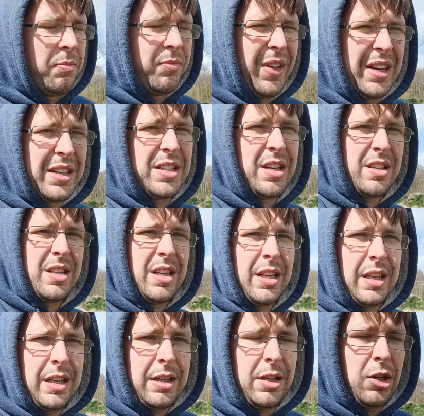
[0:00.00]
that
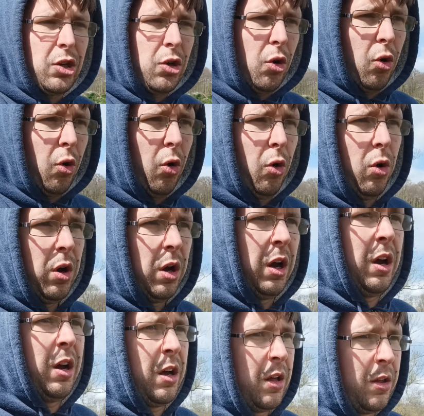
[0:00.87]
doesn't cure
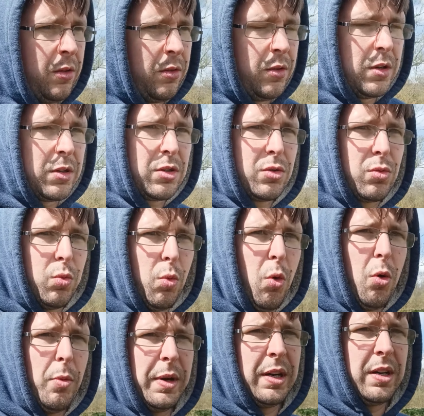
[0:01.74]
the
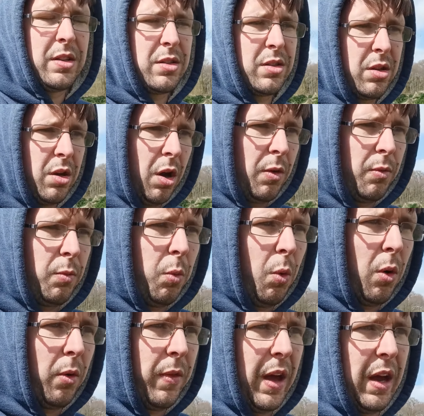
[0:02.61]
swarminess of
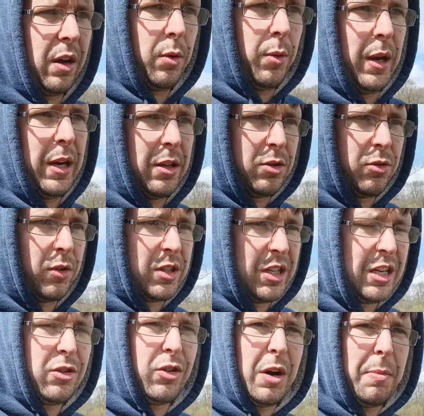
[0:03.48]
what that queen has already.
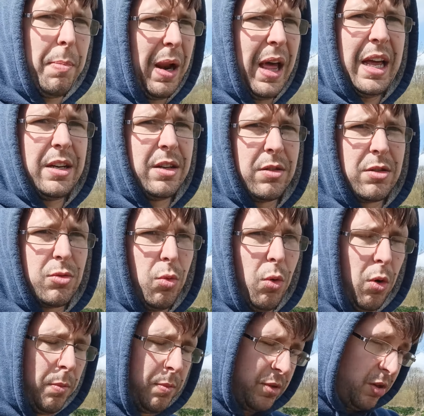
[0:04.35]
She's already planned the
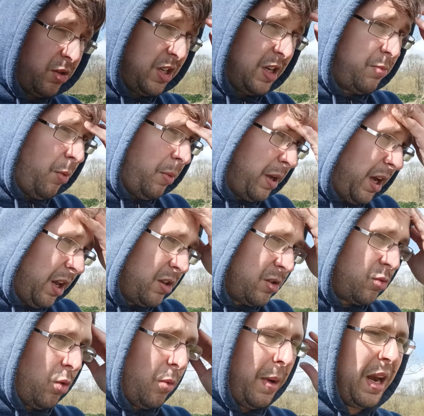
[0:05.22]
swarm, so she's probably going
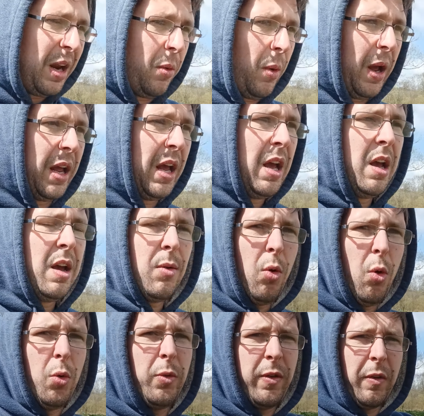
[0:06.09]
to swarm anyway.
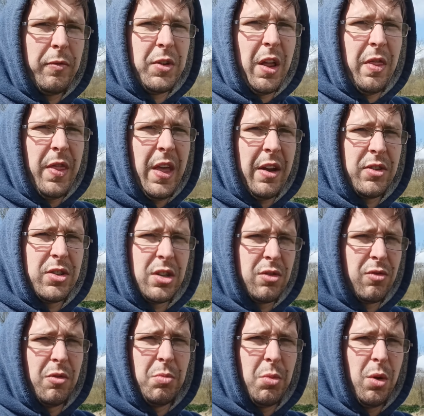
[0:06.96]
All I've done there is
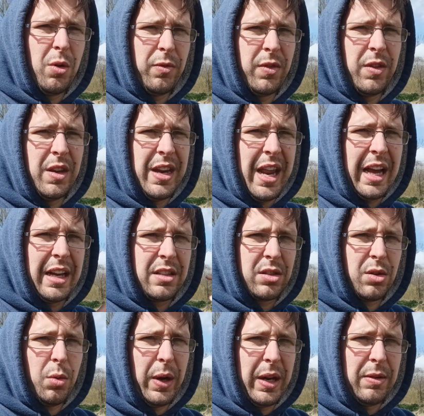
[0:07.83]
just removed the
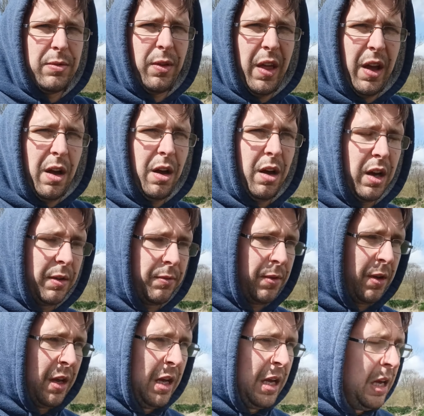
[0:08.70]
next queen for that hive,
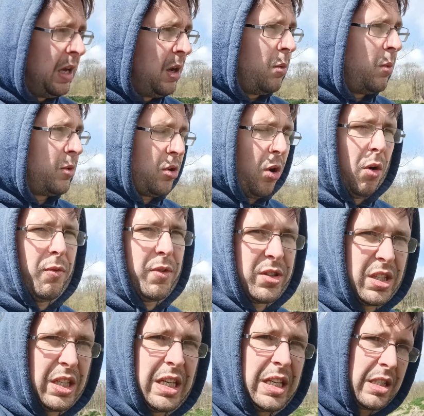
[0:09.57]
which
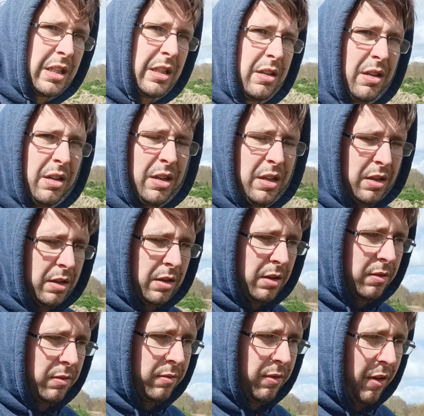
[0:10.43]
obviously isn't
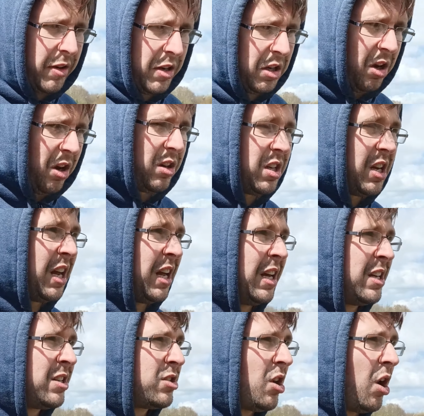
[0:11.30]
very
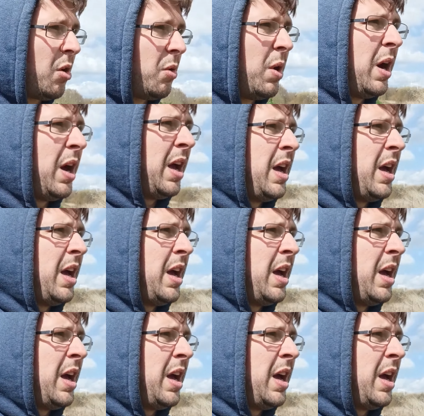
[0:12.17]
good. So